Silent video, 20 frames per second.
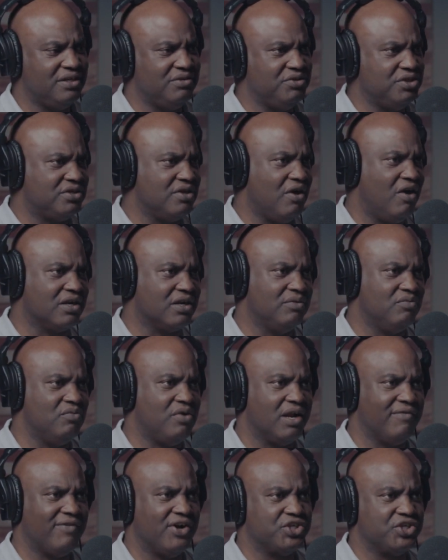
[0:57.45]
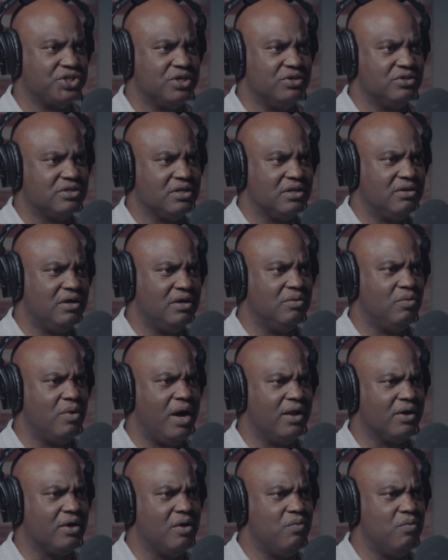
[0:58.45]
You talked at one of our shows a
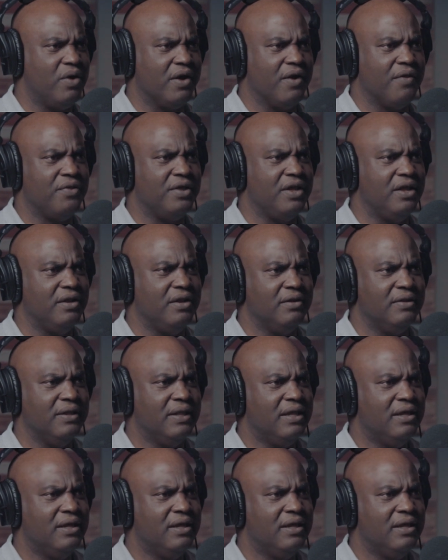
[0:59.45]
while ago, one of the,